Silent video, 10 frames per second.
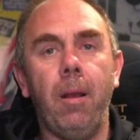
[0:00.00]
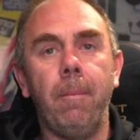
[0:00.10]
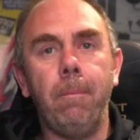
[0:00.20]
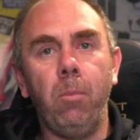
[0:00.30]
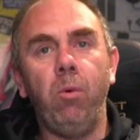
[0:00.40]
a
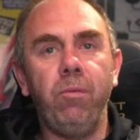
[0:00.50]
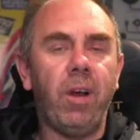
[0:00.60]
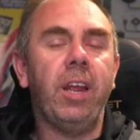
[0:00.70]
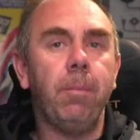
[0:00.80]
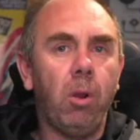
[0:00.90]
more
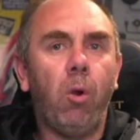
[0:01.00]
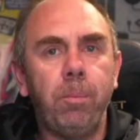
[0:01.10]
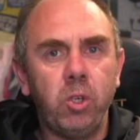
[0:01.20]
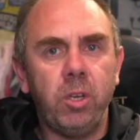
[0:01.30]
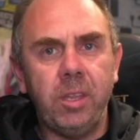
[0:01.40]
viable
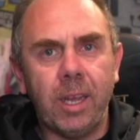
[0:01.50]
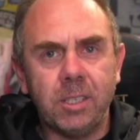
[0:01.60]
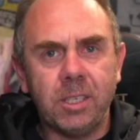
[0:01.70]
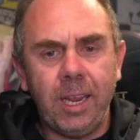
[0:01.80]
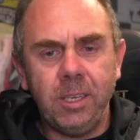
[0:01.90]
option in that
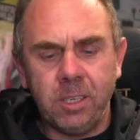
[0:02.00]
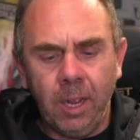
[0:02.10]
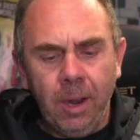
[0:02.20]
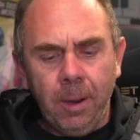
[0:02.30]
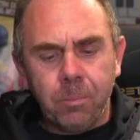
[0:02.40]
sense.
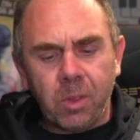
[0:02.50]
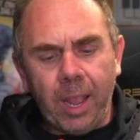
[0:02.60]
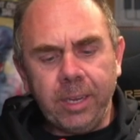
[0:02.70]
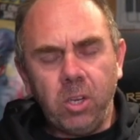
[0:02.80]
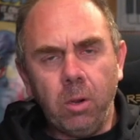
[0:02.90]

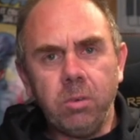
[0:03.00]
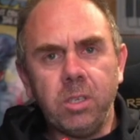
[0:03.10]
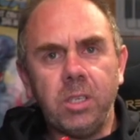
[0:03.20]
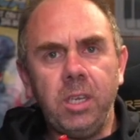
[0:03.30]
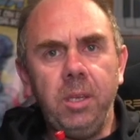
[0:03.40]
I don't
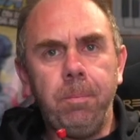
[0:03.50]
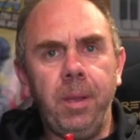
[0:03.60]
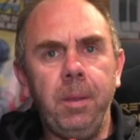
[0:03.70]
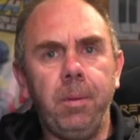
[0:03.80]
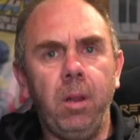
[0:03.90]
see
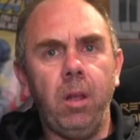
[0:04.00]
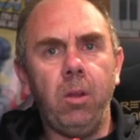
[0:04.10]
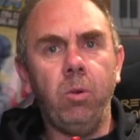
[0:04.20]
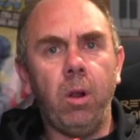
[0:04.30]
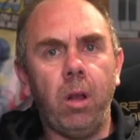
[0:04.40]
people
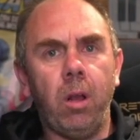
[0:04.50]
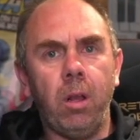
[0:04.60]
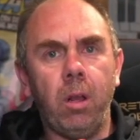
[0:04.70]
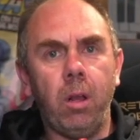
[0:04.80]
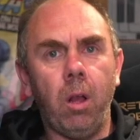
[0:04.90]
who are
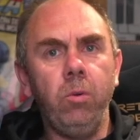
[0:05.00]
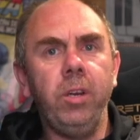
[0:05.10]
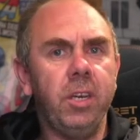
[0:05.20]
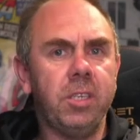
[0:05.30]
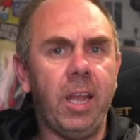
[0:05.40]

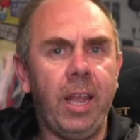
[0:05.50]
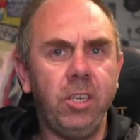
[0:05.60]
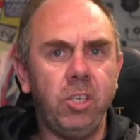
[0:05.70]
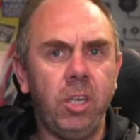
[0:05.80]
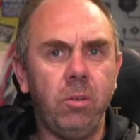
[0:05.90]
owning a set of
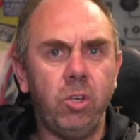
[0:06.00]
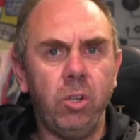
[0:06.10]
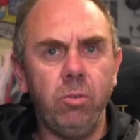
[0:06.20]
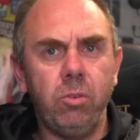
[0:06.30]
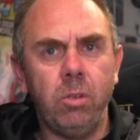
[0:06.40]

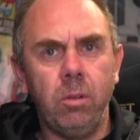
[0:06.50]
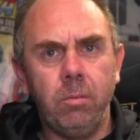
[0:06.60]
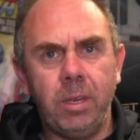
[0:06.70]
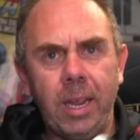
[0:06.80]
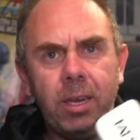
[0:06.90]
HDO2s
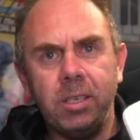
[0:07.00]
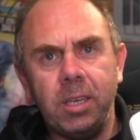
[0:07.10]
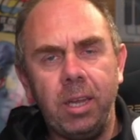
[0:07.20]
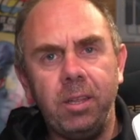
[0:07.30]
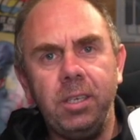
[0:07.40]
getting a
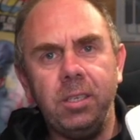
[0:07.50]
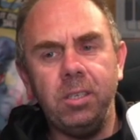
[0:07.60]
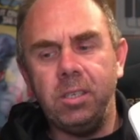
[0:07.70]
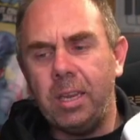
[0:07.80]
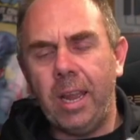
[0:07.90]
set of these
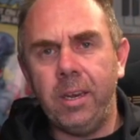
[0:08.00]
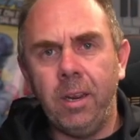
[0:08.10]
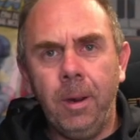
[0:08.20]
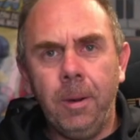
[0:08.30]
instead.